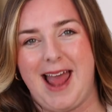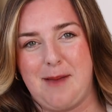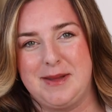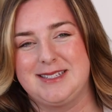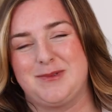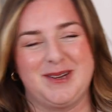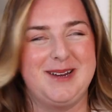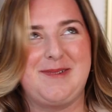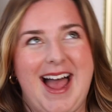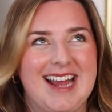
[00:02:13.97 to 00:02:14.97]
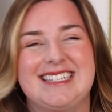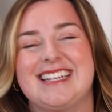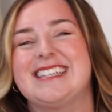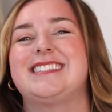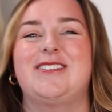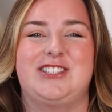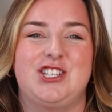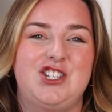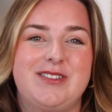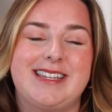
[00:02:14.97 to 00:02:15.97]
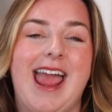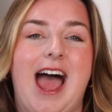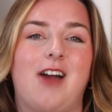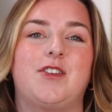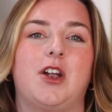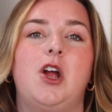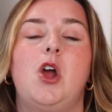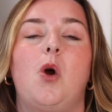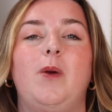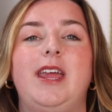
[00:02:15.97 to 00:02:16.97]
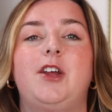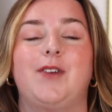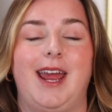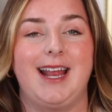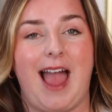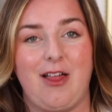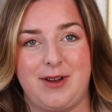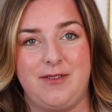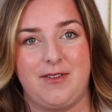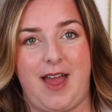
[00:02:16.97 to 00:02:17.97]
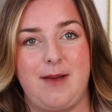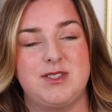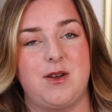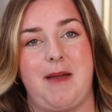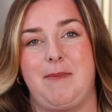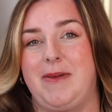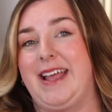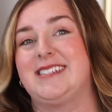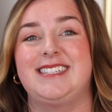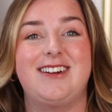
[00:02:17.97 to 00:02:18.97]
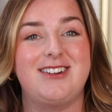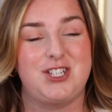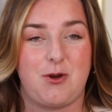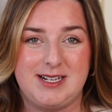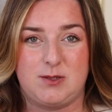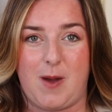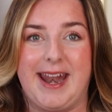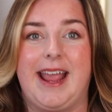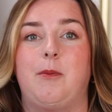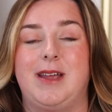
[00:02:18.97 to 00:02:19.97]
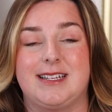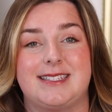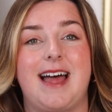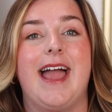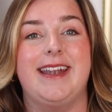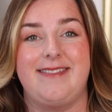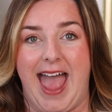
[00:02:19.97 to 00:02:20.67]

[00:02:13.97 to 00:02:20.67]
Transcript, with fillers: happens? Rewind. So it's the Tuesday after. We create a gallery for them, so it might be like Sarah and Tony's wedding, and we assign the